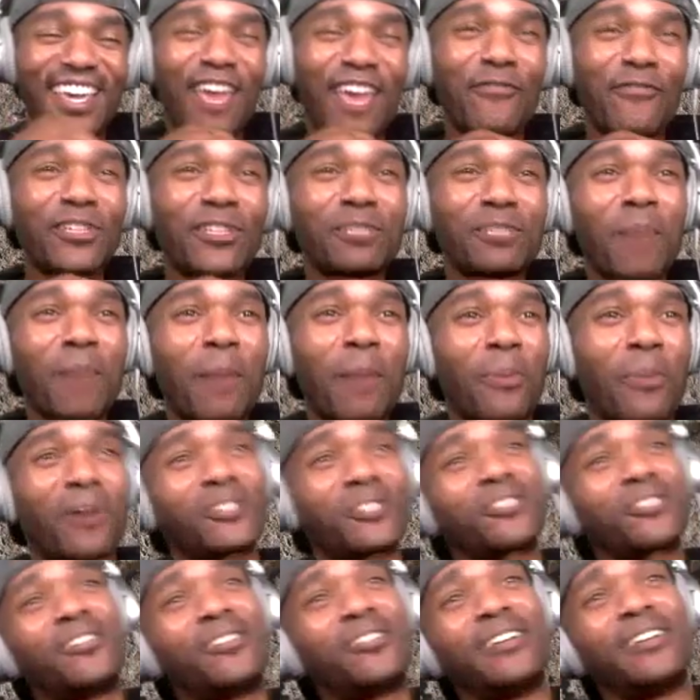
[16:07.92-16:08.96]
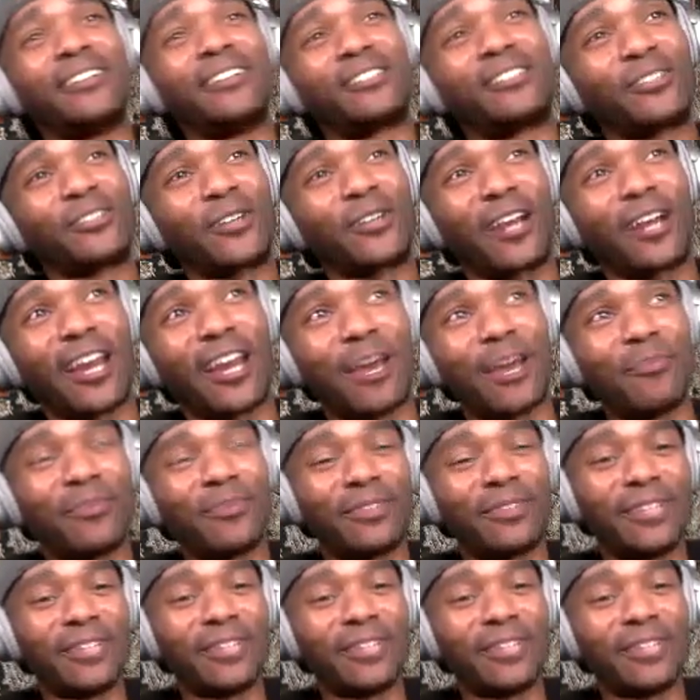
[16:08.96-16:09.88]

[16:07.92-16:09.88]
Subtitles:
If it's my personal Instagram,